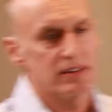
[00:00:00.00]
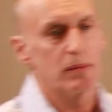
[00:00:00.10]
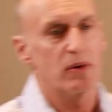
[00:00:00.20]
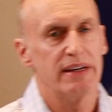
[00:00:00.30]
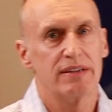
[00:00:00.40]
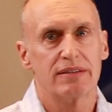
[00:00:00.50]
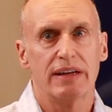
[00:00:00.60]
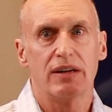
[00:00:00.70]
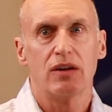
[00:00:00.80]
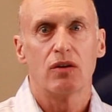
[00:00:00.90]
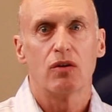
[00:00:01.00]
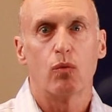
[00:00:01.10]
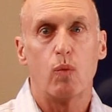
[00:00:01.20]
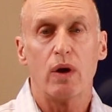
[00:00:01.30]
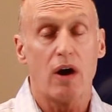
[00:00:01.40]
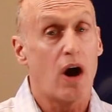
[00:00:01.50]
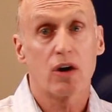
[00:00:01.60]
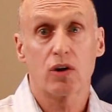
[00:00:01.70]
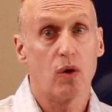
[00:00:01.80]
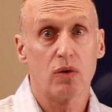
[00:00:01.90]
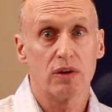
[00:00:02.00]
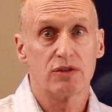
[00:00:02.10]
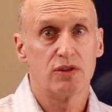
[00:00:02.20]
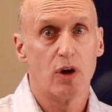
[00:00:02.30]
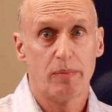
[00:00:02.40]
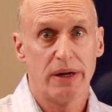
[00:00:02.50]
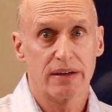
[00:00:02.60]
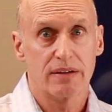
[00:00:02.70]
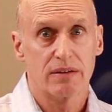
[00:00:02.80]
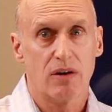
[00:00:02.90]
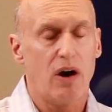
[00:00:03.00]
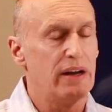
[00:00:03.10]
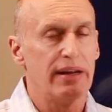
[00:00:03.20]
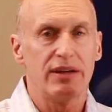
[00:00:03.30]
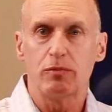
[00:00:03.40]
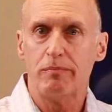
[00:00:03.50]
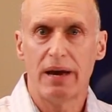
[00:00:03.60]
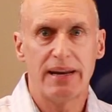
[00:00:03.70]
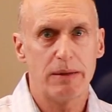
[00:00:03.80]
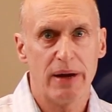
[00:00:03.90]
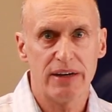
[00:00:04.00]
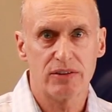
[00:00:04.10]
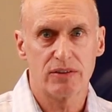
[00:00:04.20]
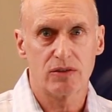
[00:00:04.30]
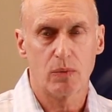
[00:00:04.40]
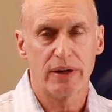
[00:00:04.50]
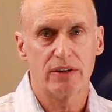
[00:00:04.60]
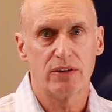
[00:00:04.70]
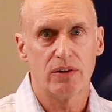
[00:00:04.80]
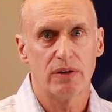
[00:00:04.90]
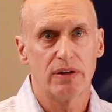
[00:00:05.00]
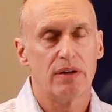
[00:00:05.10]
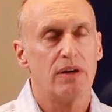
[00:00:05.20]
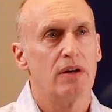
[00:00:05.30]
summary is that our goal is no pink on as many patients as we can do it.